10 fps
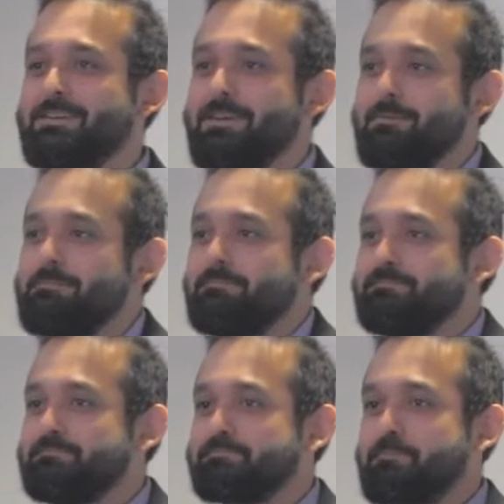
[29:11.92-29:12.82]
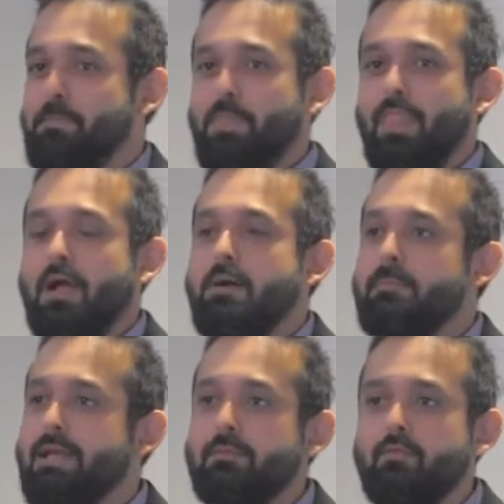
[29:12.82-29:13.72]
Yeah.
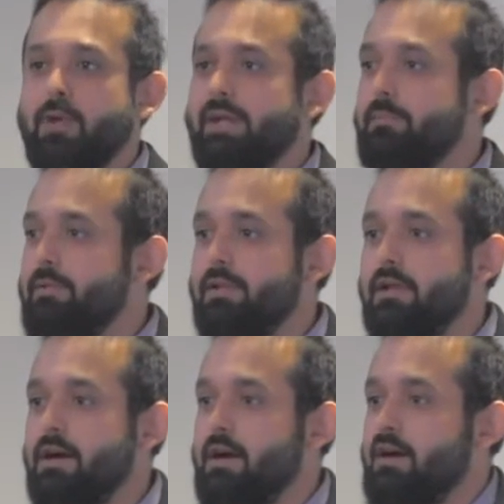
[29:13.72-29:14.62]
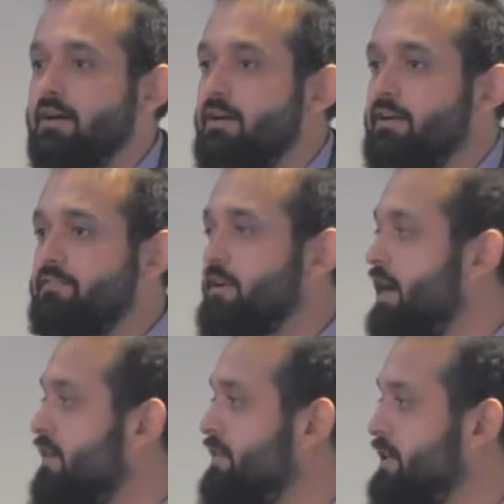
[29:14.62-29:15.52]
But I'm available if you
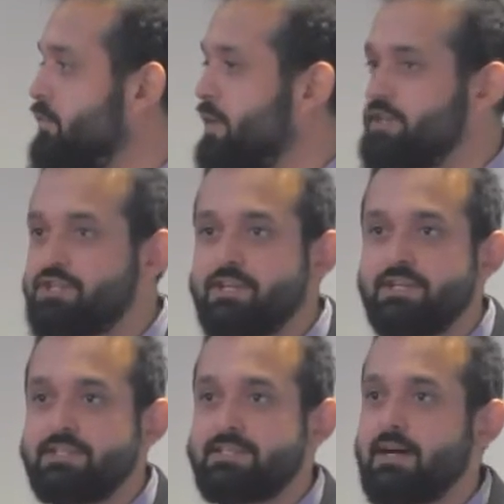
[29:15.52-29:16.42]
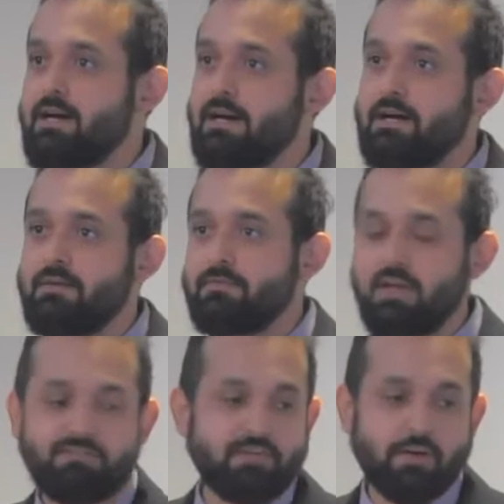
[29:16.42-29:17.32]
have any questions.
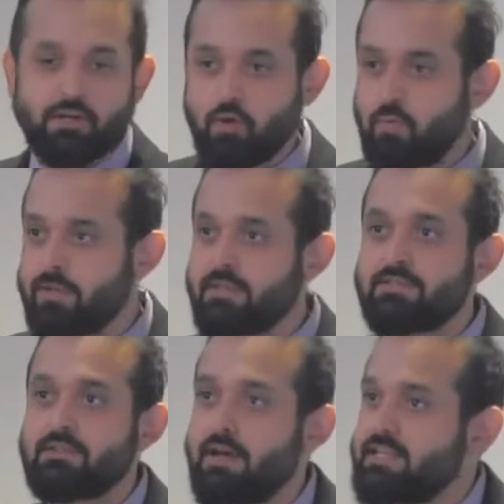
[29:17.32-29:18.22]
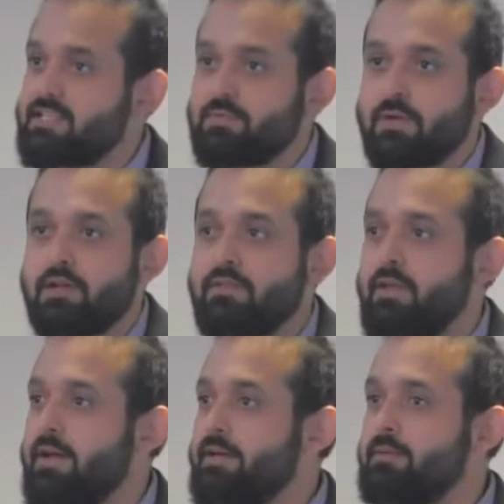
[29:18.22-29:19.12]
If you want to go over the slides as well,
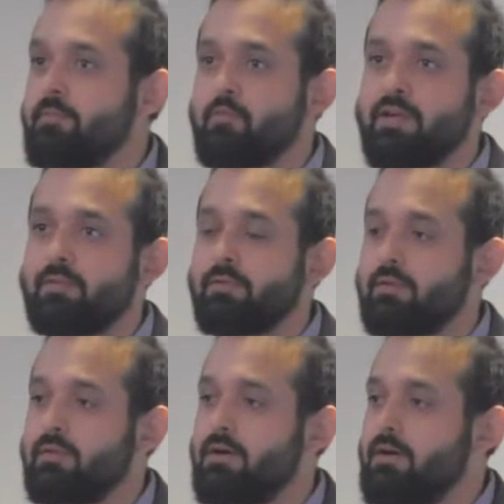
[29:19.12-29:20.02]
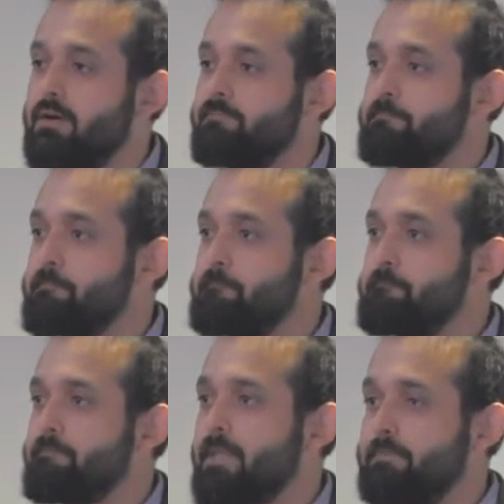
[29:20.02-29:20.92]
like I'm available.
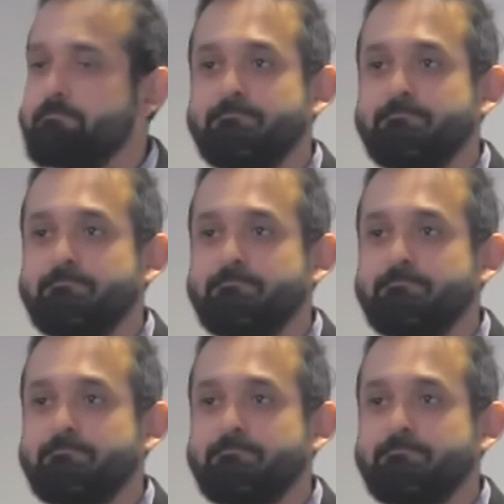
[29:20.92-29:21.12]
Yep.